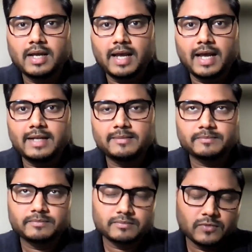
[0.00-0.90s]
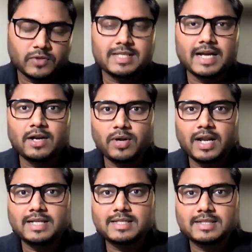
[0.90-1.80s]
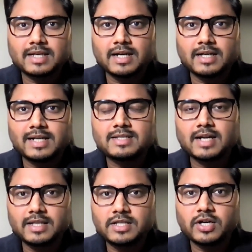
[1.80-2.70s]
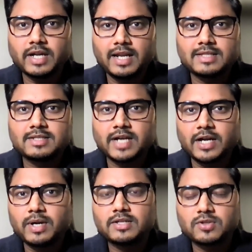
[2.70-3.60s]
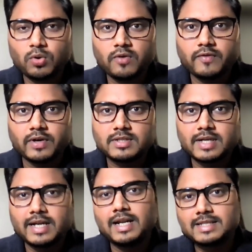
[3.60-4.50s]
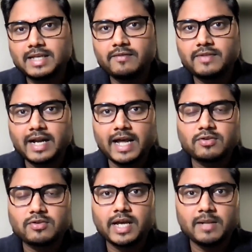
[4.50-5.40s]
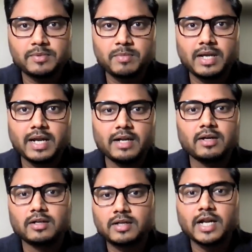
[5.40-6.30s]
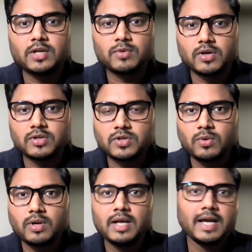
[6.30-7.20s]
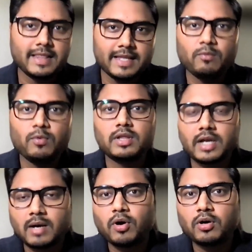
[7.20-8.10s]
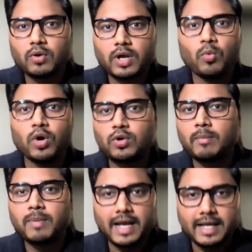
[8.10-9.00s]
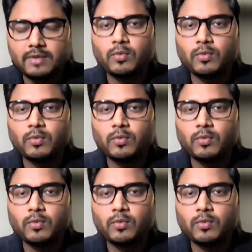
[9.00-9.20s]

and decided, okay, let's start the journey. Let's try to get a score first, and let's see if that actually helps me get to a good school, and then we'll think about okay what to apply, and then